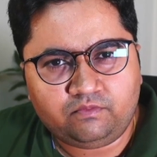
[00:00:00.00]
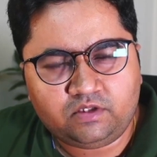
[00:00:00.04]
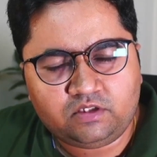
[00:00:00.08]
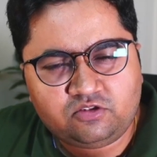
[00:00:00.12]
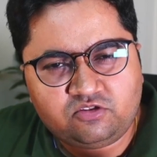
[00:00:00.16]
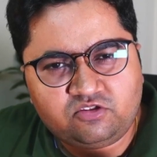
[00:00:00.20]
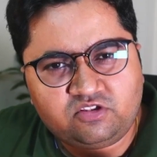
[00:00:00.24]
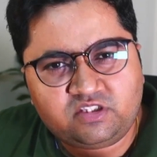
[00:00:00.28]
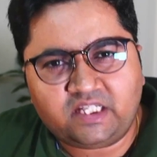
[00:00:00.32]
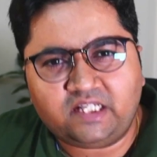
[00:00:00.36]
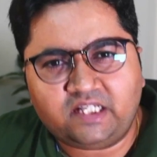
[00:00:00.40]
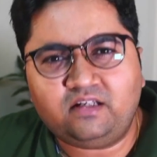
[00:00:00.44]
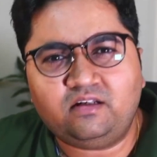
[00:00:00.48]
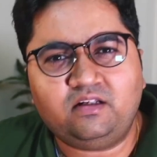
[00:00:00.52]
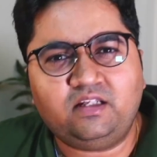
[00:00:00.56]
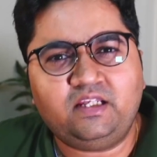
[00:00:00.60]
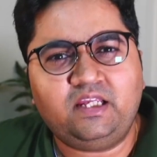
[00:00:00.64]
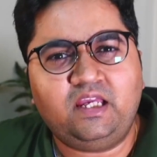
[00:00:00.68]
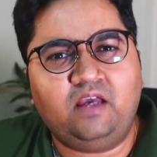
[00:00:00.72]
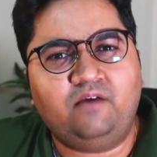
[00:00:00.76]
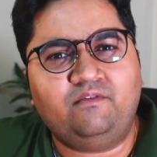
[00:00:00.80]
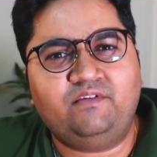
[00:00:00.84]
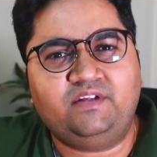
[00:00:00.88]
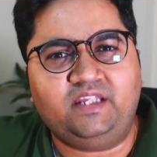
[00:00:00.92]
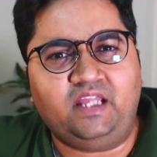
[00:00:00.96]
generally
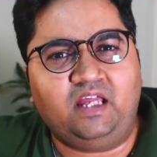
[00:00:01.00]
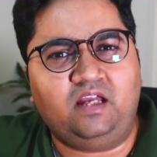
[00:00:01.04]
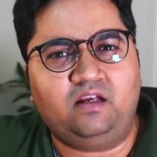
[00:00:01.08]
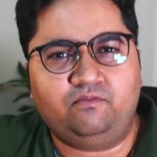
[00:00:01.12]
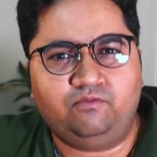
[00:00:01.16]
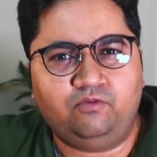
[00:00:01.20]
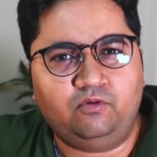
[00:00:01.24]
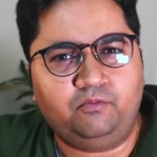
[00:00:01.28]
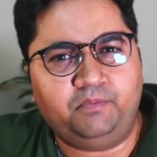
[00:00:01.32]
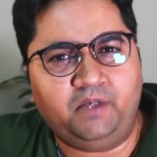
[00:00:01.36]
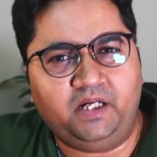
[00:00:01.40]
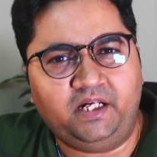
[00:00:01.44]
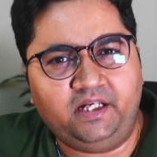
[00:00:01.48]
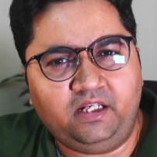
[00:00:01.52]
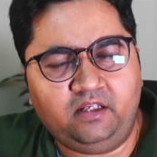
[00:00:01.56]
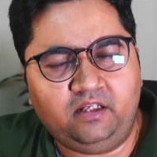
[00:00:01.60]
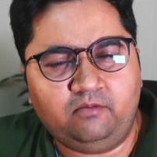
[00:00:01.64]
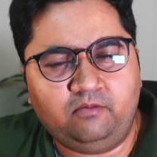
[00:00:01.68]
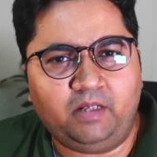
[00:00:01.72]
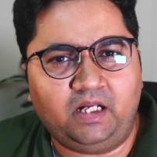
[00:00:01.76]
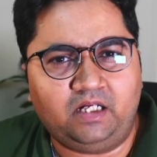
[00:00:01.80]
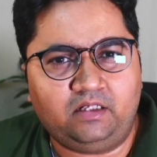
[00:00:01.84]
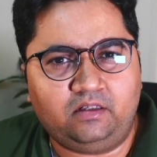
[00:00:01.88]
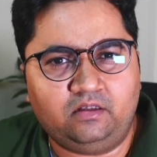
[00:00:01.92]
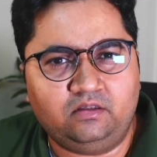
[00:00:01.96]
have a knack for finding
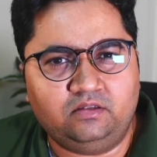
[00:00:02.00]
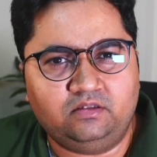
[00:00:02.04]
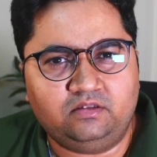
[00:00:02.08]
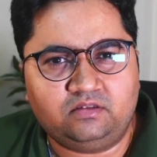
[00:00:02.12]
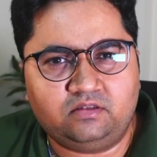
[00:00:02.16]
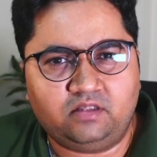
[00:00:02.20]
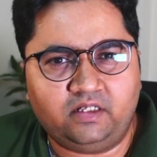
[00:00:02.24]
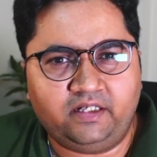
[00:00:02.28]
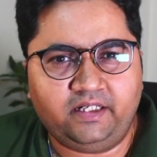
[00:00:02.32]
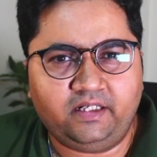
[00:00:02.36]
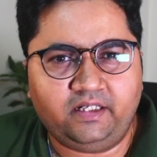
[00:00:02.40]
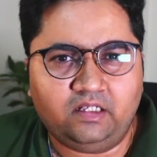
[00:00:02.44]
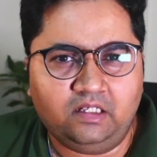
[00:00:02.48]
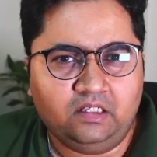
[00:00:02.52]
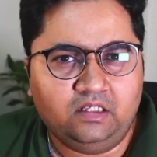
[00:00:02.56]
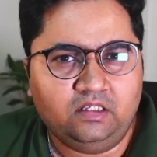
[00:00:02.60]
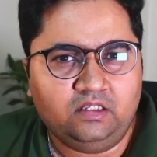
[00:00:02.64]
patterns, right?